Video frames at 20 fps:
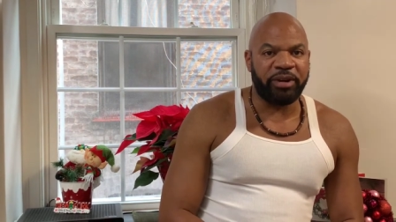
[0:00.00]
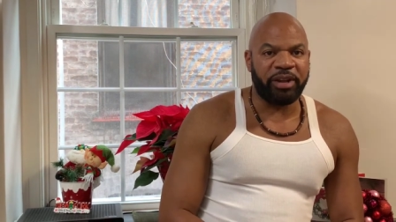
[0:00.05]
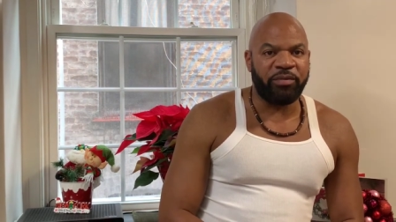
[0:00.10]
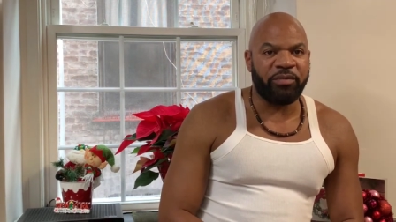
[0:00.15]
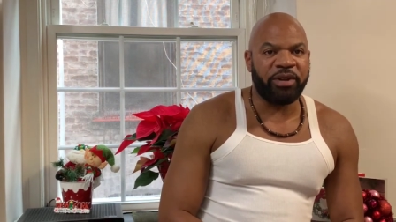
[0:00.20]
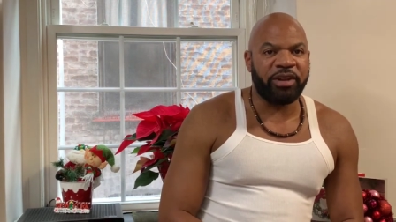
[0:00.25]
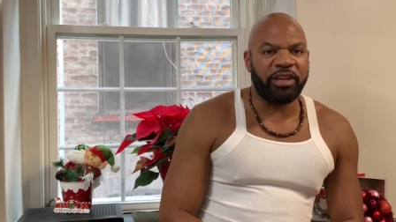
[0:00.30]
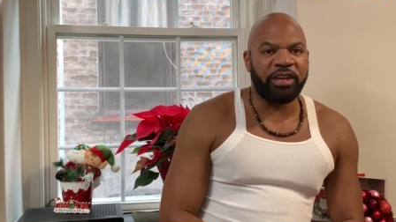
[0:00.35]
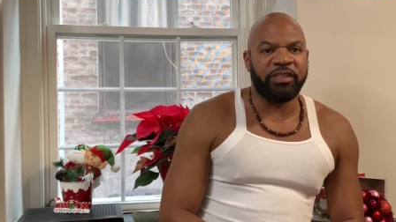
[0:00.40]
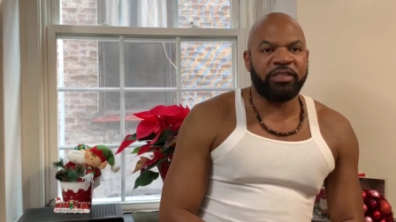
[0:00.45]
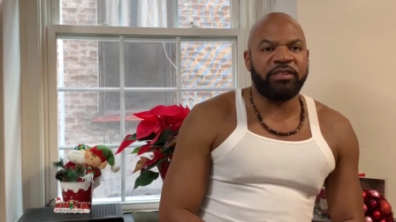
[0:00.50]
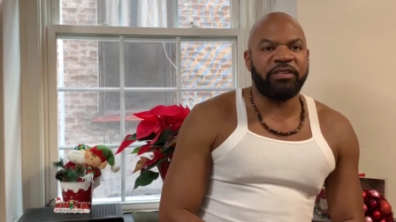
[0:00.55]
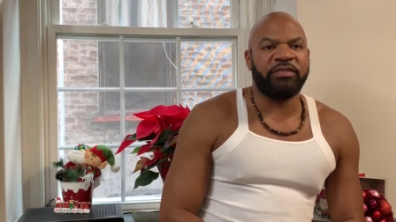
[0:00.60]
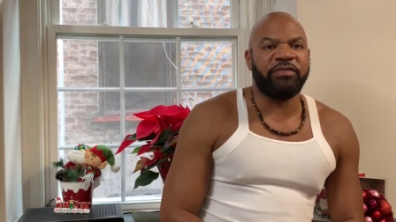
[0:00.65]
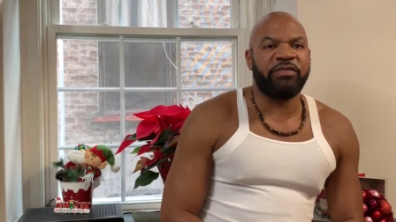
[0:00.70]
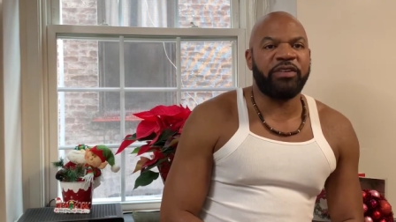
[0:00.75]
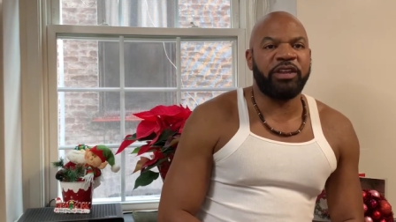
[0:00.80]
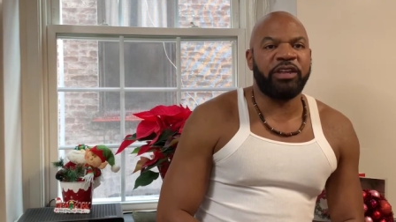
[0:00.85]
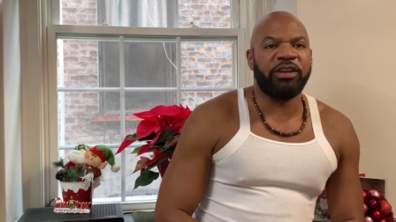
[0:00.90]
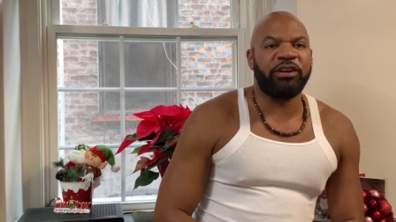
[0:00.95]
but I want to get
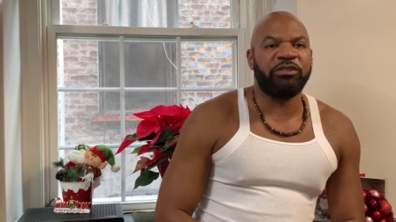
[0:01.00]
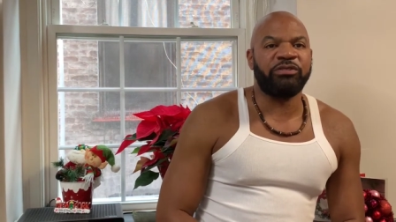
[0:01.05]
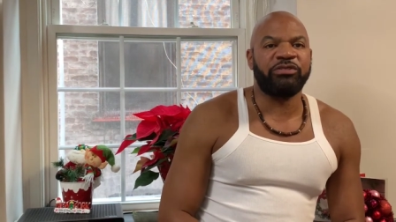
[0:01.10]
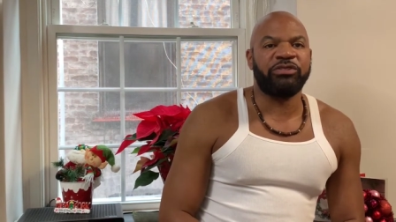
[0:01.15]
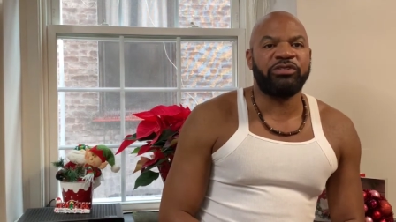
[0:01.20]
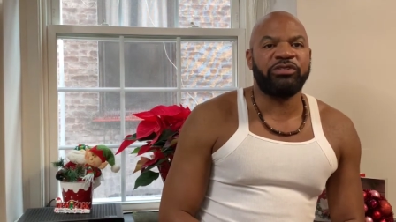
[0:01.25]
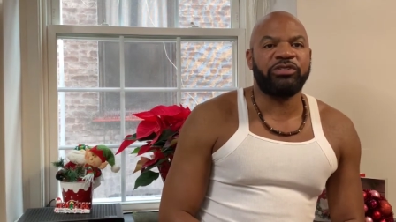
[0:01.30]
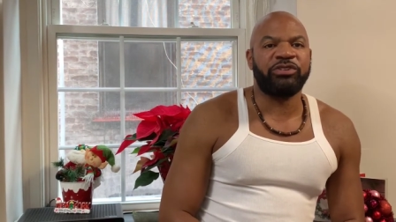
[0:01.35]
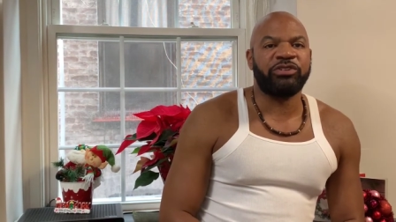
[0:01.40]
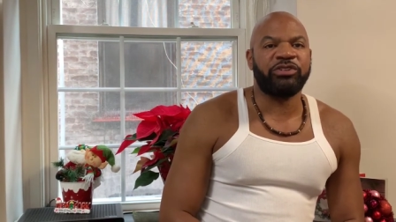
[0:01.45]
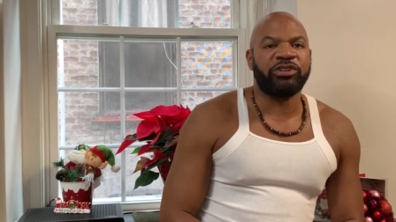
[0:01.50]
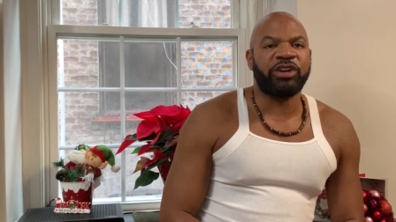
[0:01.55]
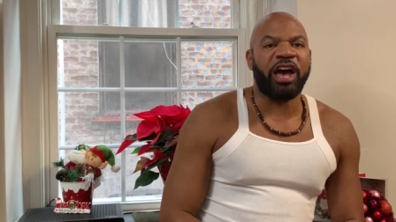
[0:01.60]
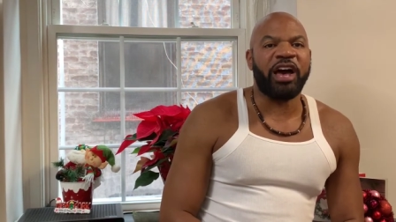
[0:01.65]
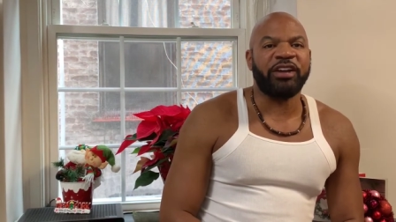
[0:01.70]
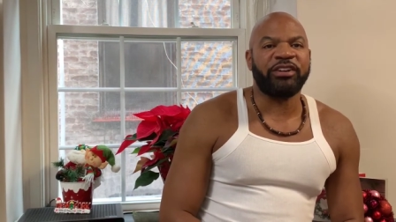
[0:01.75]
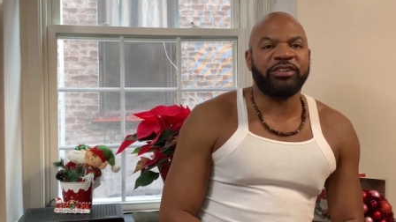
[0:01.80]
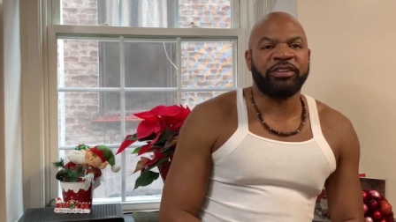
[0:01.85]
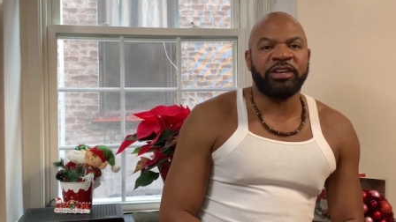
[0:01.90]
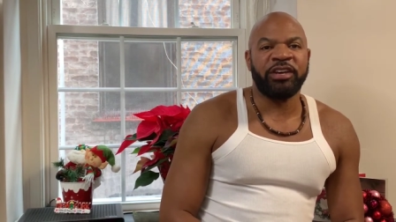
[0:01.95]
this video
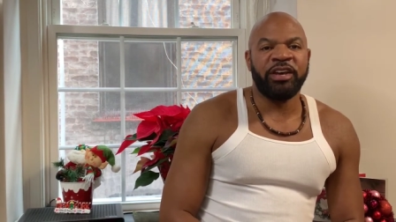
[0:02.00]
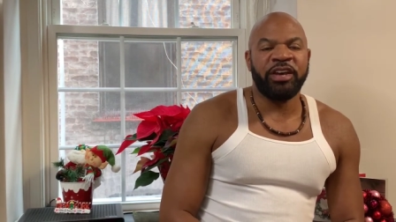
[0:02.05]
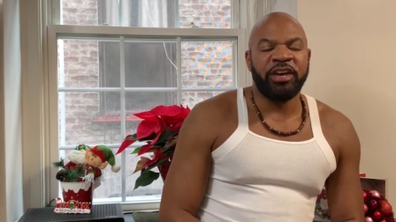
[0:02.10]
shot